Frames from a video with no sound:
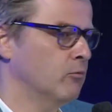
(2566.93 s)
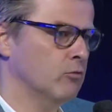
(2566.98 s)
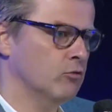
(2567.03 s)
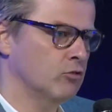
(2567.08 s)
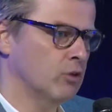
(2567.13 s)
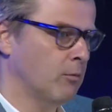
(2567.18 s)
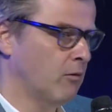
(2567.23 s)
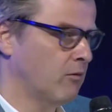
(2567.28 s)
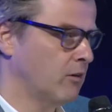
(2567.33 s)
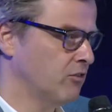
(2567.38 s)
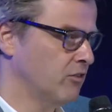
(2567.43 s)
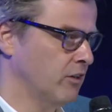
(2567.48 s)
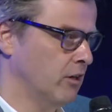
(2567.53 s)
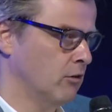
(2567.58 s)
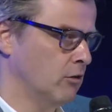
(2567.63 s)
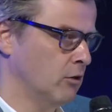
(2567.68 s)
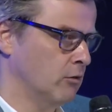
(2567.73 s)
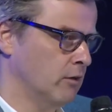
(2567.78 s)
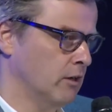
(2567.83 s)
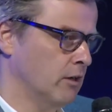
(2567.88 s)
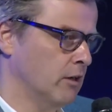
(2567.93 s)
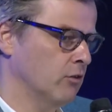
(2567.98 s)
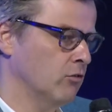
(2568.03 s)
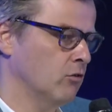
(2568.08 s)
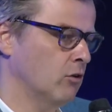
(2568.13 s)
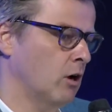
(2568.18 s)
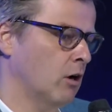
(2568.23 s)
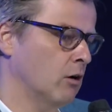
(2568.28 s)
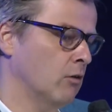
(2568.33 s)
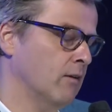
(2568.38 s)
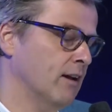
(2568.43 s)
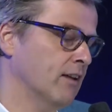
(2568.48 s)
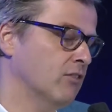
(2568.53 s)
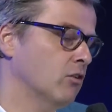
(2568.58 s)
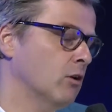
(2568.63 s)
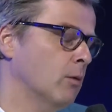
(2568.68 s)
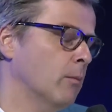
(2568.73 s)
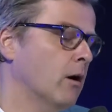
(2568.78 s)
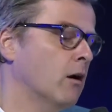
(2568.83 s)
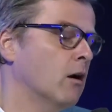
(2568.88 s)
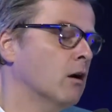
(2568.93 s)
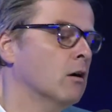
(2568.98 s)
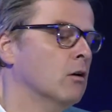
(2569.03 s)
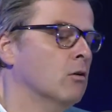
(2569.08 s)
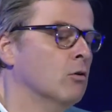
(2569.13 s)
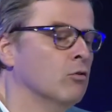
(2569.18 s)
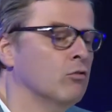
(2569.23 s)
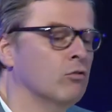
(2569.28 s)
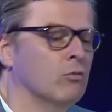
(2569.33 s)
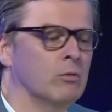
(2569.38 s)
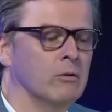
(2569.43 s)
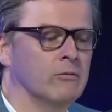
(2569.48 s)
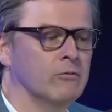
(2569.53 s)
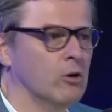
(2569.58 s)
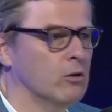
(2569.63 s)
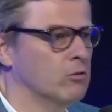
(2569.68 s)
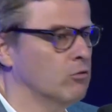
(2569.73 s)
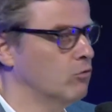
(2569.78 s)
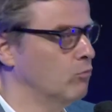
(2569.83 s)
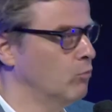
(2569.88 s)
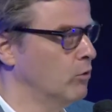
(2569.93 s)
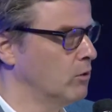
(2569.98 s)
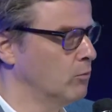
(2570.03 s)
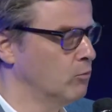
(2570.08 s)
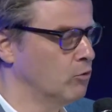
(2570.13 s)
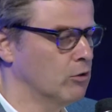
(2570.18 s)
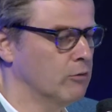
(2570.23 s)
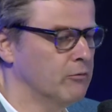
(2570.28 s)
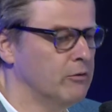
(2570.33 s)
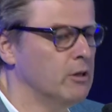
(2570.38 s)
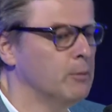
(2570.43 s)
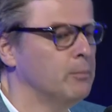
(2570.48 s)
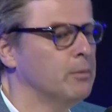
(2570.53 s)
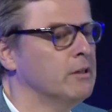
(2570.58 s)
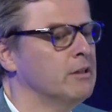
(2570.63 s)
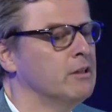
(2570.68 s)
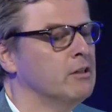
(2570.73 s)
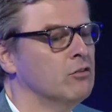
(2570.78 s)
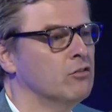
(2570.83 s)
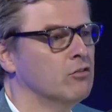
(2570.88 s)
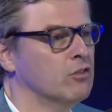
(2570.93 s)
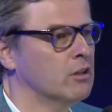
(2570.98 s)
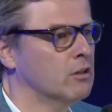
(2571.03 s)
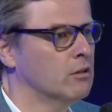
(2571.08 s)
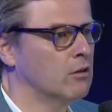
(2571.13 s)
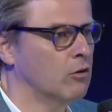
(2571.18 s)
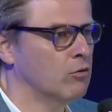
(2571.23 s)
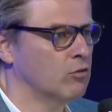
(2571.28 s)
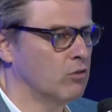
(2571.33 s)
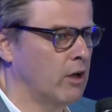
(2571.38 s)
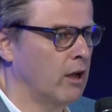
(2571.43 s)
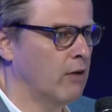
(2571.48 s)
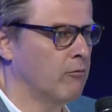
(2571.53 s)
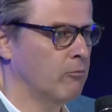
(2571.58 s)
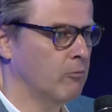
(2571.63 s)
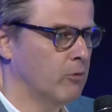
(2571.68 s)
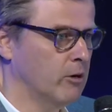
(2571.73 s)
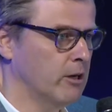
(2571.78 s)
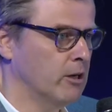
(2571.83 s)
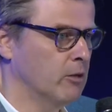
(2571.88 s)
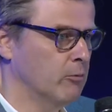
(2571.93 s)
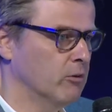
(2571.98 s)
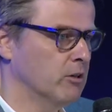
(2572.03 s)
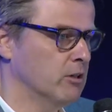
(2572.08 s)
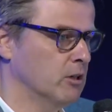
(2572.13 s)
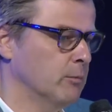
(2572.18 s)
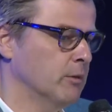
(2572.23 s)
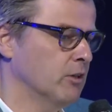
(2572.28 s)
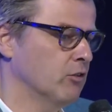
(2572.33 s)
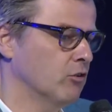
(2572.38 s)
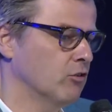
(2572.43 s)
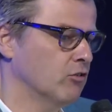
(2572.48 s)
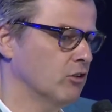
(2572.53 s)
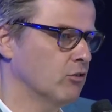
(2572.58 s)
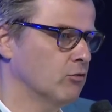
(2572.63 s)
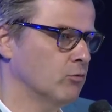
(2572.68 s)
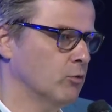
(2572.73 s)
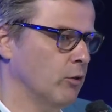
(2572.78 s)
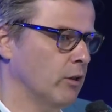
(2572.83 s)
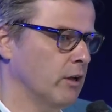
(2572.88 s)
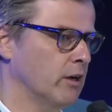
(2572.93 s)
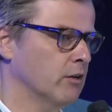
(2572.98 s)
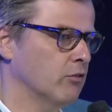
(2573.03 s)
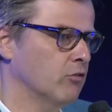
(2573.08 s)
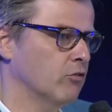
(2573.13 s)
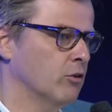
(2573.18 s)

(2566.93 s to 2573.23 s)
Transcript: some of our telenovelas out of Latin America, also we've gone with them to the Philippines, and those have really, really been successful there.